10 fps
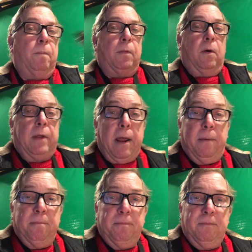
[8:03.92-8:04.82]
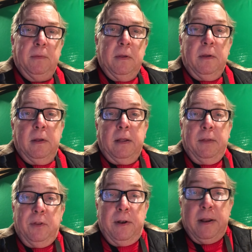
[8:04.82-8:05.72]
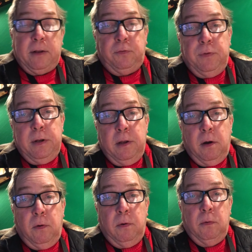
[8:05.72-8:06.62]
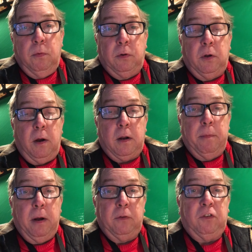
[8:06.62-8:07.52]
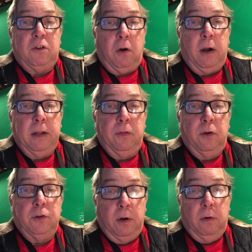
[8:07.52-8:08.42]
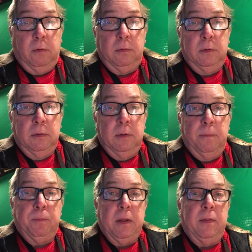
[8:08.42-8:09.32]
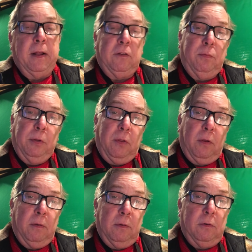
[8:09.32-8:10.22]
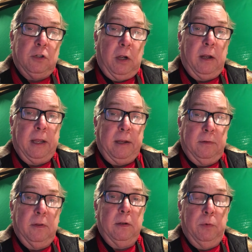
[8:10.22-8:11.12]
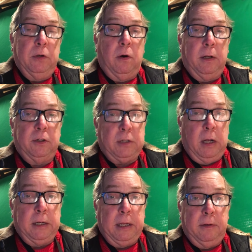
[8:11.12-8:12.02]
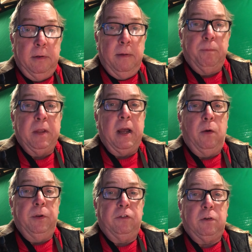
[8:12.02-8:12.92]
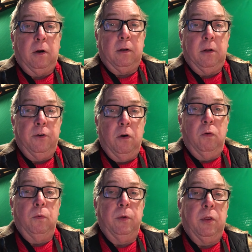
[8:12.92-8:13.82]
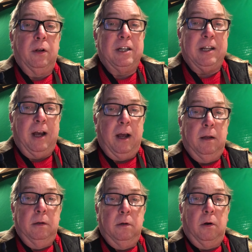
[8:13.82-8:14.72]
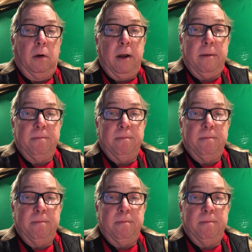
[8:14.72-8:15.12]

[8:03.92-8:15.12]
Okay, in the next video, we'll talk about starting the tone. And that's with tonguing. We call it tonguing. How we start a note with a ta, all right?